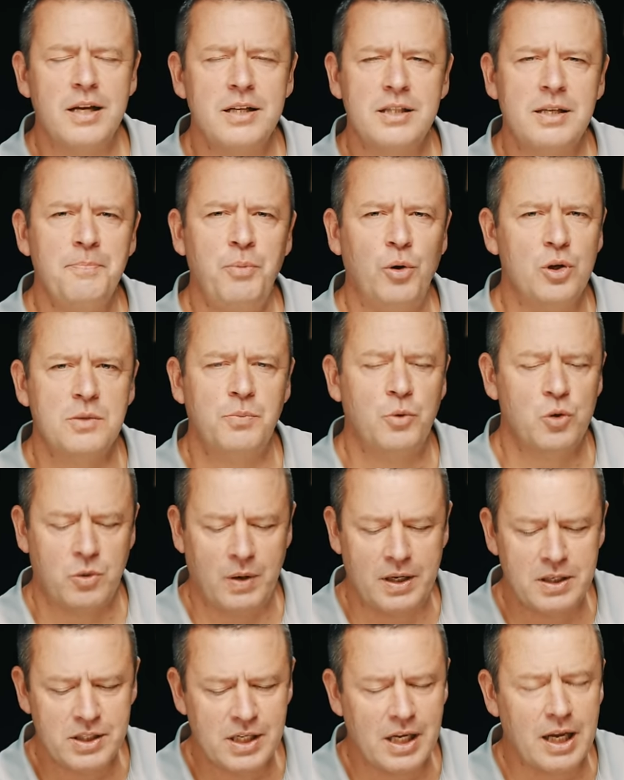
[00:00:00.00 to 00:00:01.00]
it's impossible to
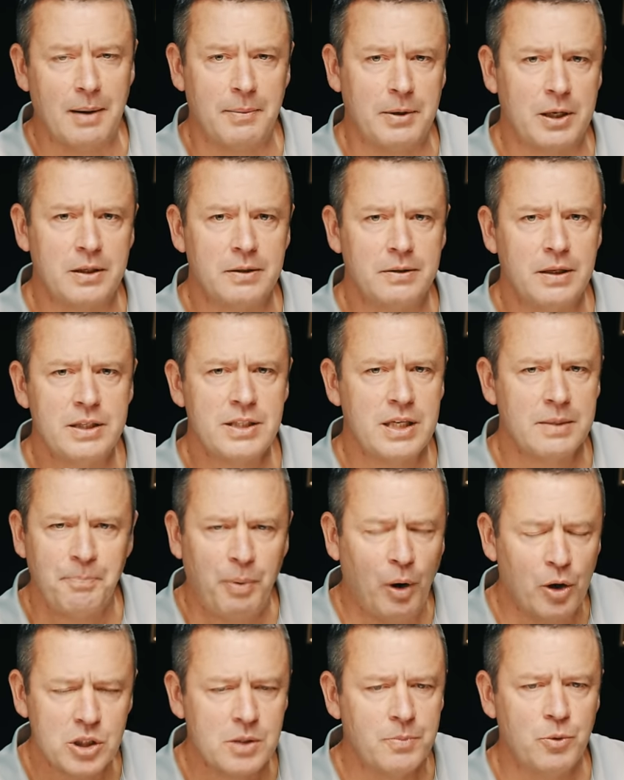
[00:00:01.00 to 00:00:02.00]
answer, Gabby. Yeah. It's
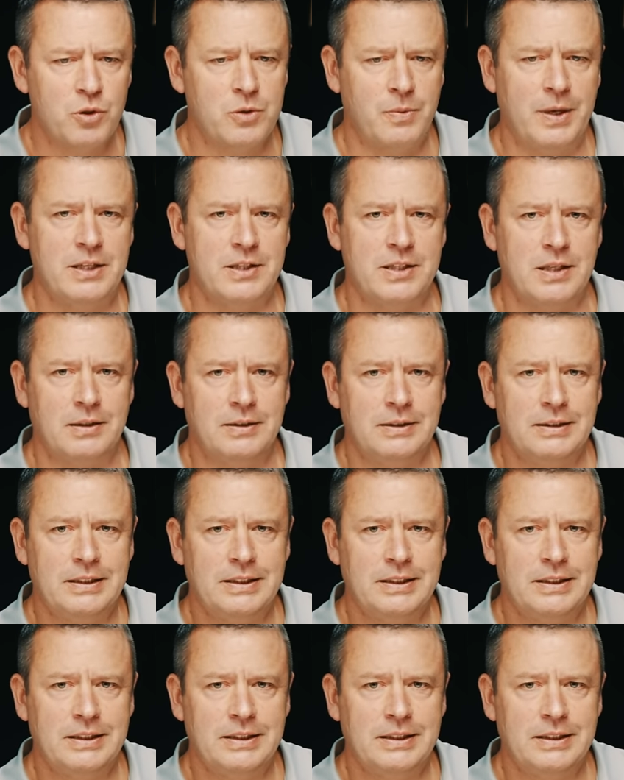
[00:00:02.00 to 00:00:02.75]
impossible to answer,